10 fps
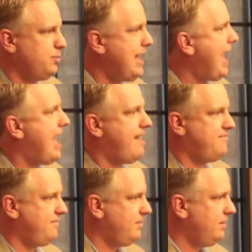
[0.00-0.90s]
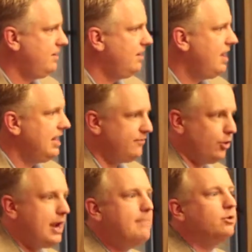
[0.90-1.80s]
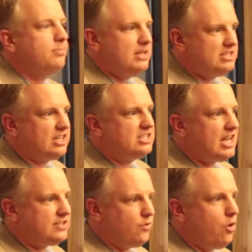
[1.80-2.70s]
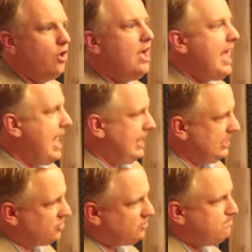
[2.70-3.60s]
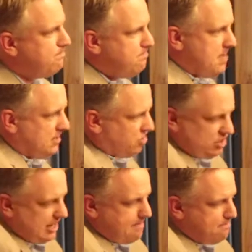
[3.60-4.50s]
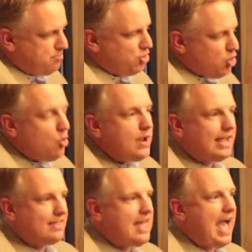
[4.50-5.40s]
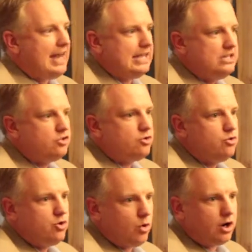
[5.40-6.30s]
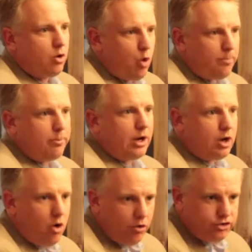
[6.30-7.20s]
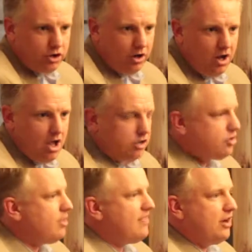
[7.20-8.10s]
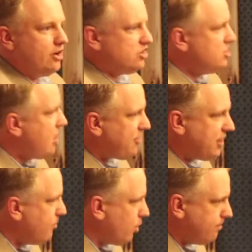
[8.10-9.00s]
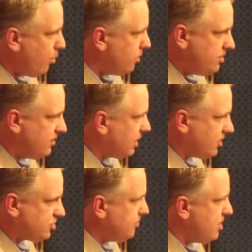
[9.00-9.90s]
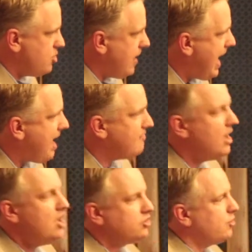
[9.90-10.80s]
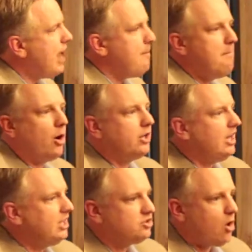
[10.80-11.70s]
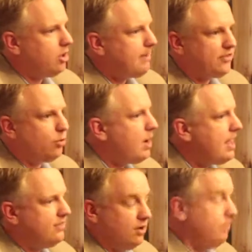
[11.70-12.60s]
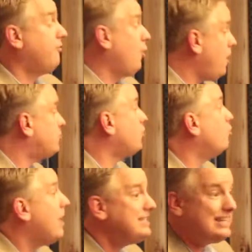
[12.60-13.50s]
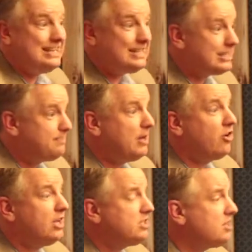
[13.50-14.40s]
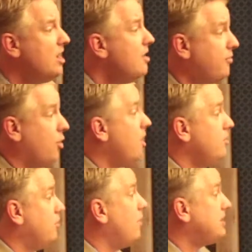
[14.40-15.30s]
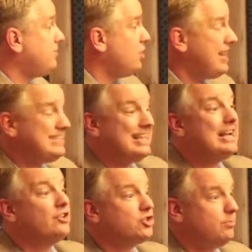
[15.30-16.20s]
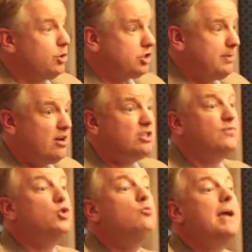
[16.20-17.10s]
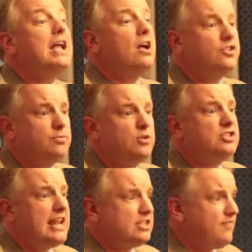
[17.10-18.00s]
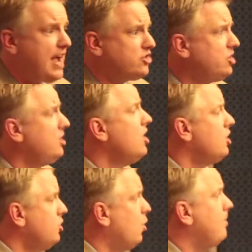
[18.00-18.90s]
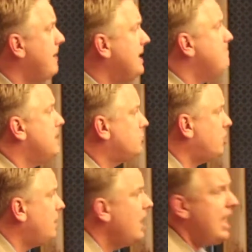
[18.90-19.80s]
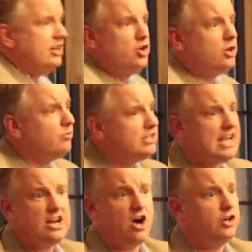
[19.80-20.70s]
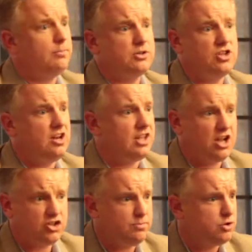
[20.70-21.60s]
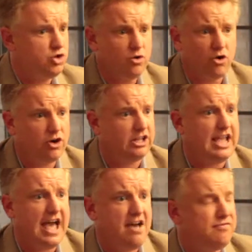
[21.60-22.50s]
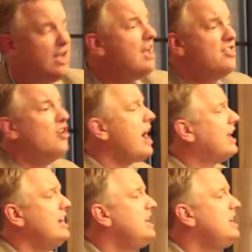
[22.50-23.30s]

we have. And if you're able to be successful at just imbuing that into your corporate culture so that there is nothing more important than the customer that you have. So now marketing is all about for us, the resident experience. For the rest of you guys, the customer experience. If you make customer satisfaction your main mission and you can retain 100% of the customers you currently have, they're not going